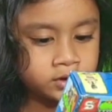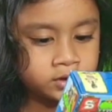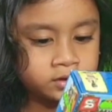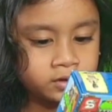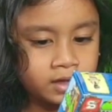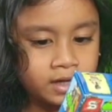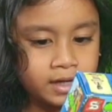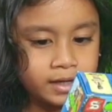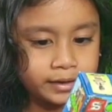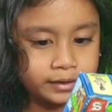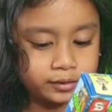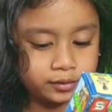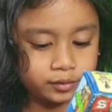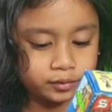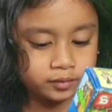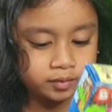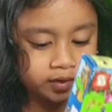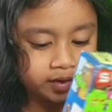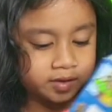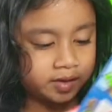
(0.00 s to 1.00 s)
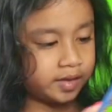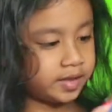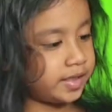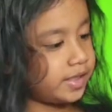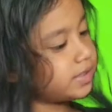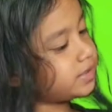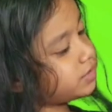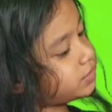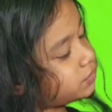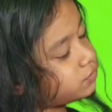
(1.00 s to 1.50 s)
Should I use
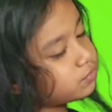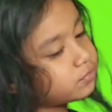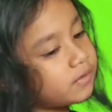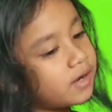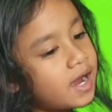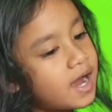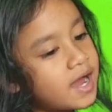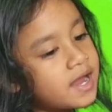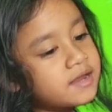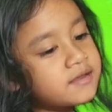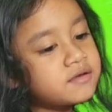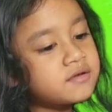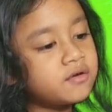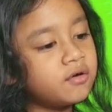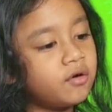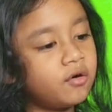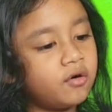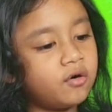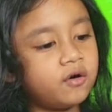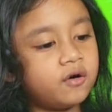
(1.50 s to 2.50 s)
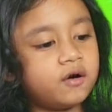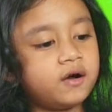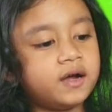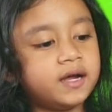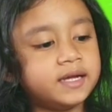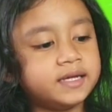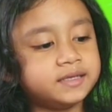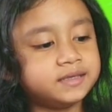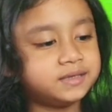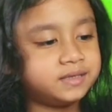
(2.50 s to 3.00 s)
this one?
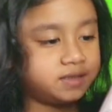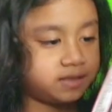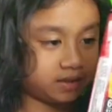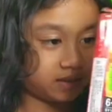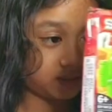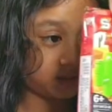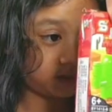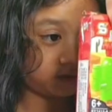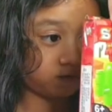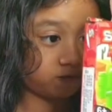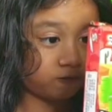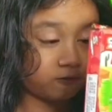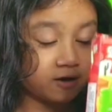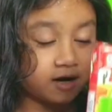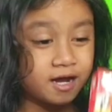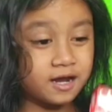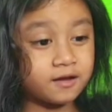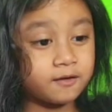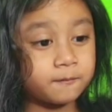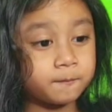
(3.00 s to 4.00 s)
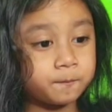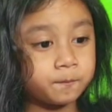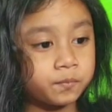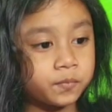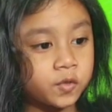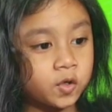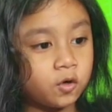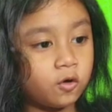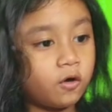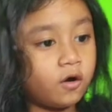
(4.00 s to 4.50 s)
Or this one?
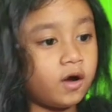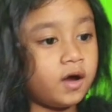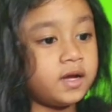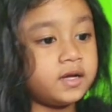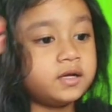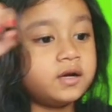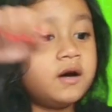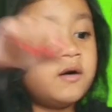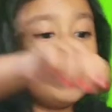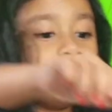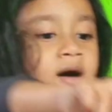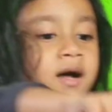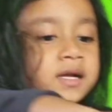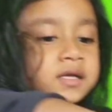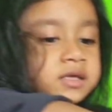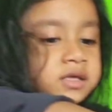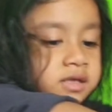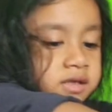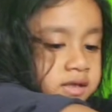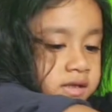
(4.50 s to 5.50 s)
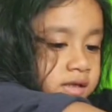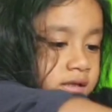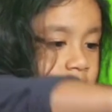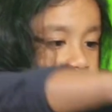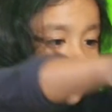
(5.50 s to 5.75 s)
Or the ones?